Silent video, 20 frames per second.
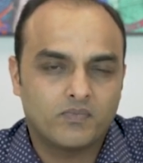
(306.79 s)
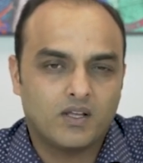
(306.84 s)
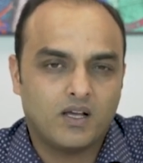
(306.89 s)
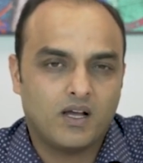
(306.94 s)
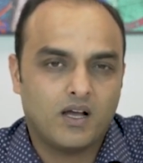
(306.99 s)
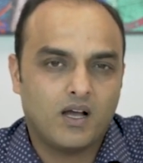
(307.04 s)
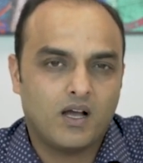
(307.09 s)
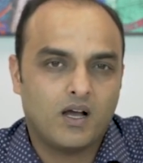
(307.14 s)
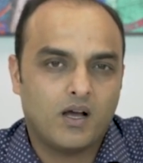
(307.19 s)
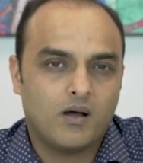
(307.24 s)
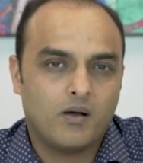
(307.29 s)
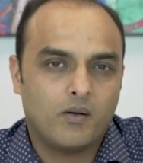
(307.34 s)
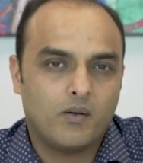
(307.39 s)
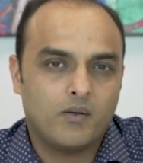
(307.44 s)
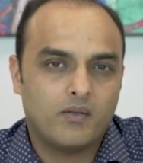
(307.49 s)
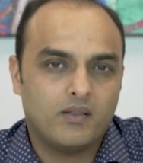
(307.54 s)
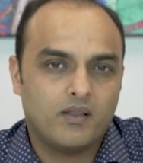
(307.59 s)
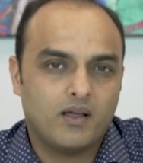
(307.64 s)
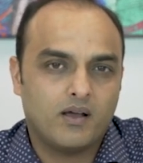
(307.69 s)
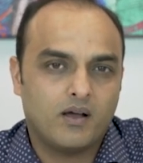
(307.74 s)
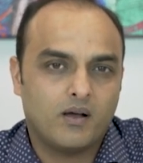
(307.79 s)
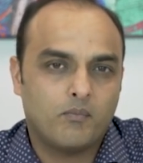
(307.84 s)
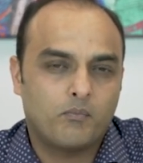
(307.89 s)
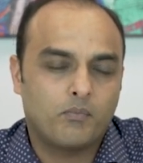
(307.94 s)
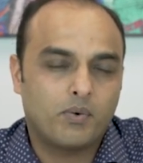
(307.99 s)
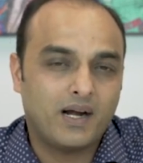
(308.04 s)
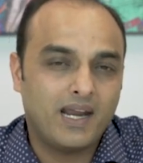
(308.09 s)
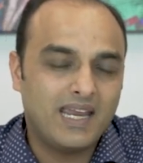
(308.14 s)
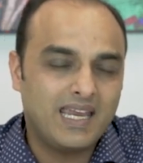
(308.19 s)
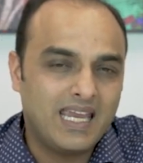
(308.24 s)
the
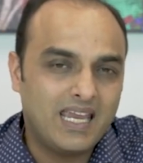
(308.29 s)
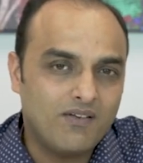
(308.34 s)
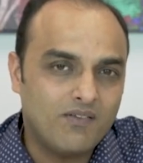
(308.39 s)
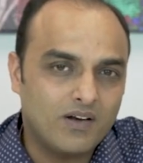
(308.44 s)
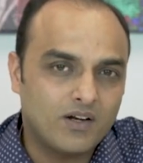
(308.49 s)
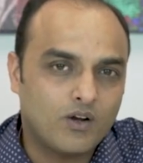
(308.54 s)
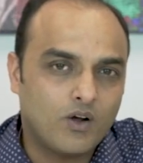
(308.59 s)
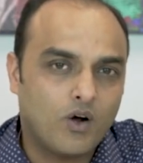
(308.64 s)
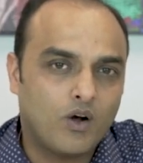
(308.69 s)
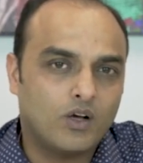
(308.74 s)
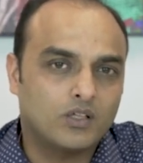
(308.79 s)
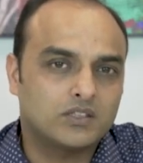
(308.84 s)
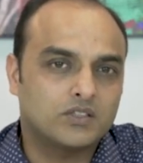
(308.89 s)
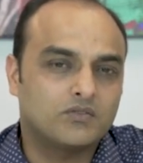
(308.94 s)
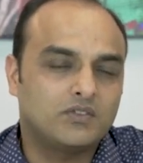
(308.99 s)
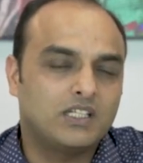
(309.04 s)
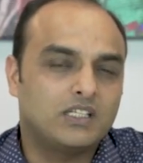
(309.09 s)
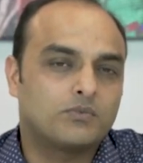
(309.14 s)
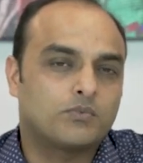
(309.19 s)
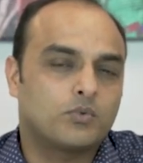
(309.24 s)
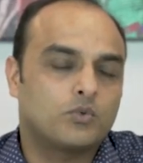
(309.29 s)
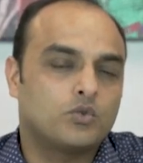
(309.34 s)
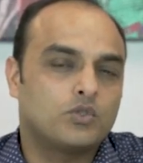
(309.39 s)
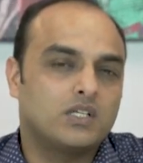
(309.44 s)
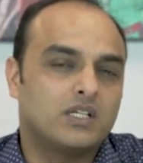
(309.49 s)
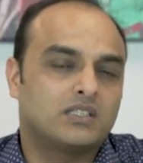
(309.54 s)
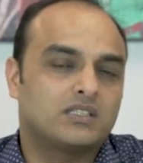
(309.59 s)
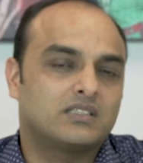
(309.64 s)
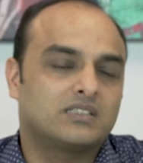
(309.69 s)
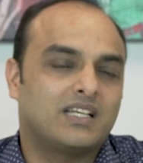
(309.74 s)
break-even cost of these
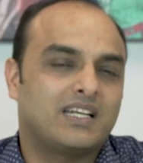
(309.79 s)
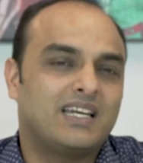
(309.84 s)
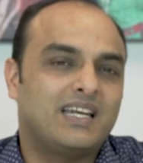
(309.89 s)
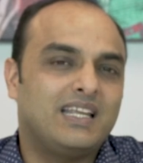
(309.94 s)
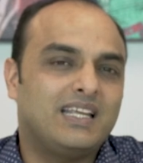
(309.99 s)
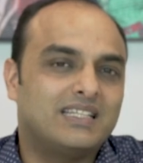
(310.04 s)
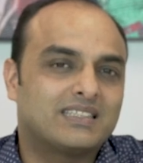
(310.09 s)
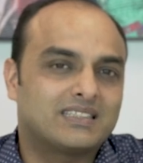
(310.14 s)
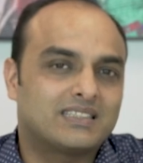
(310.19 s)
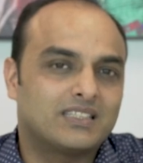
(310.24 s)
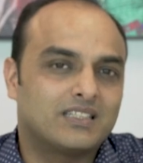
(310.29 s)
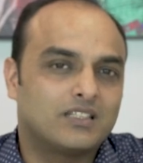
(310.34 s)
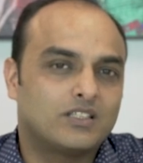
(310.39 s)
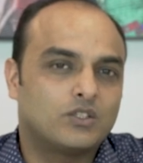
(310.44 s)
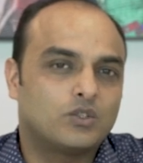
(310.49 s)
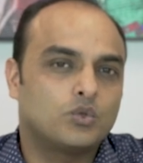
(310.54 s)
projects is at least